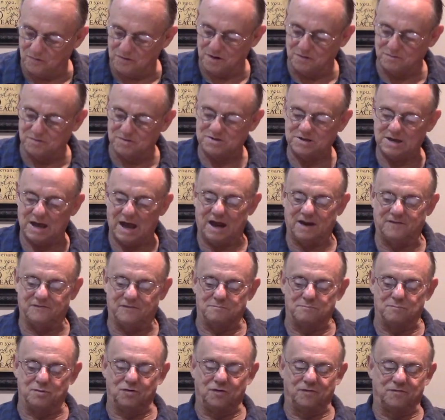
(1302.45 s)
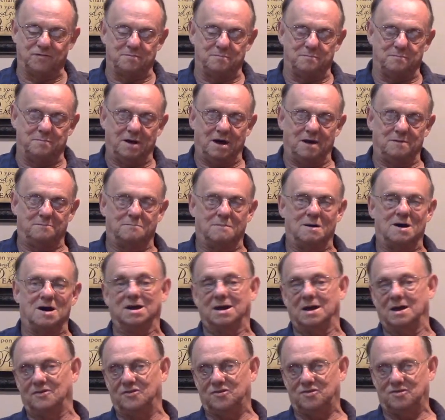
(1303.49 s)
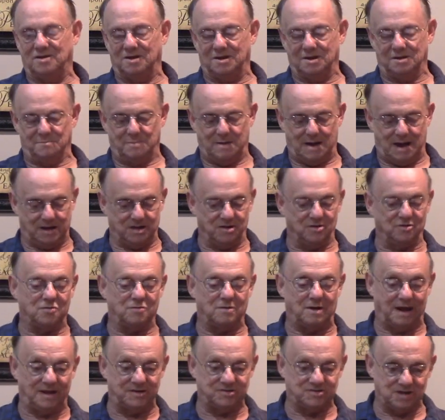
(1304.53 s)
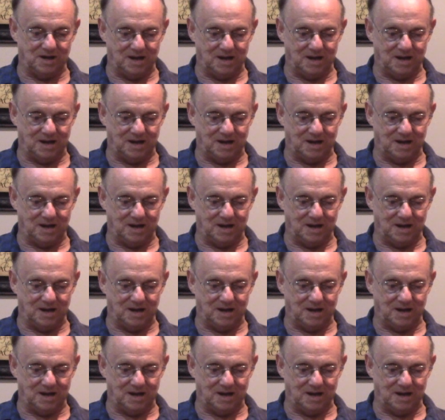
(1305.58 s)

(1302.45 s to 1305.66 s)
there was kind of a move among us in the body of Christ,